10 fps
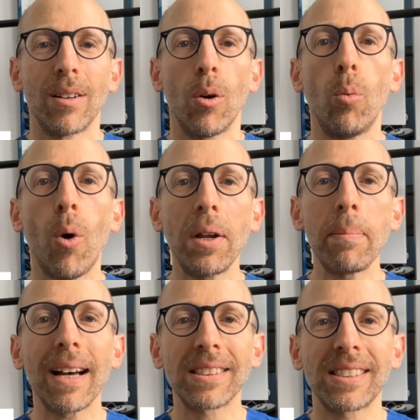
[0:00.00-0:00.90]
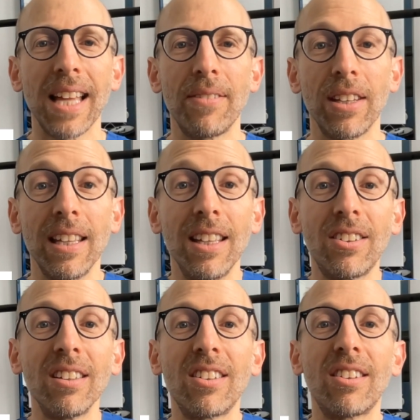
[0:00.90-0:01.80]
But what about safety?
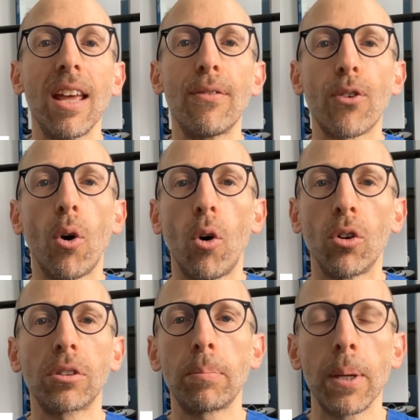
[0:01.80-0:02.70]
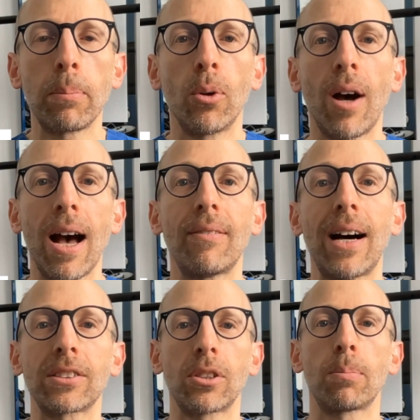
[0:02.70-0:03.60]
Is it safe for older people who have
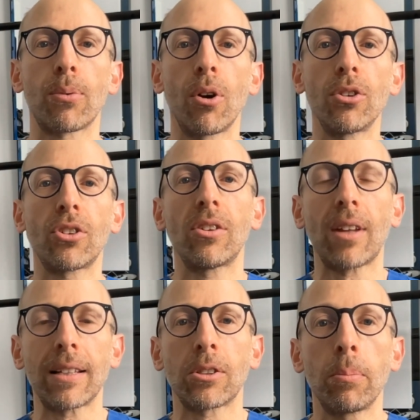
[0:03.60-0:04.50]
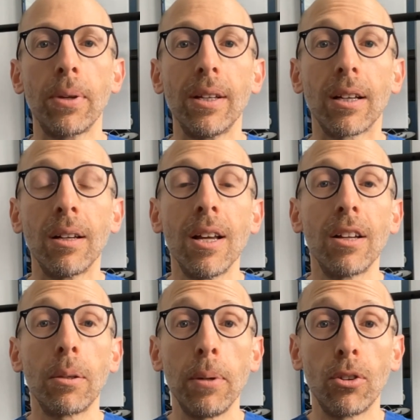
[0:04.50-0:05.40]
osteoporosis, osteopenia,
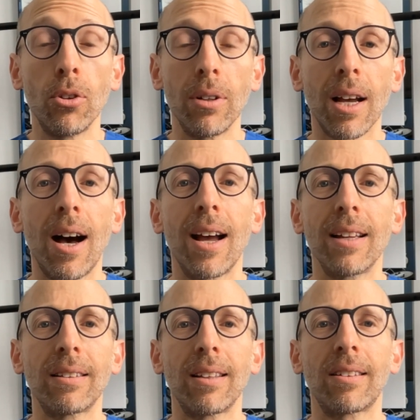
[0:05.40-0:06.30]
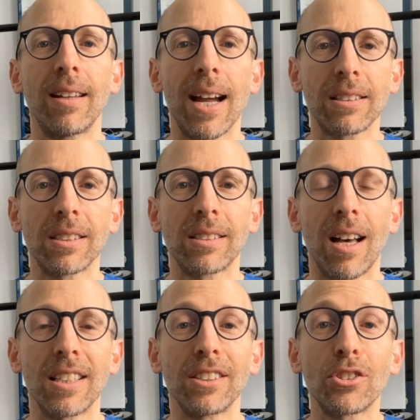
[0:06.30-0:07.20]
to be doing high-intensity
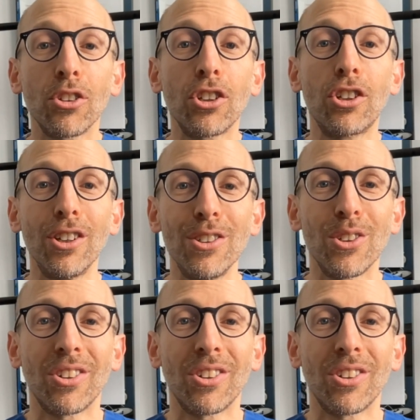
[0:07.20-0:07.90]
exercise? And so the good news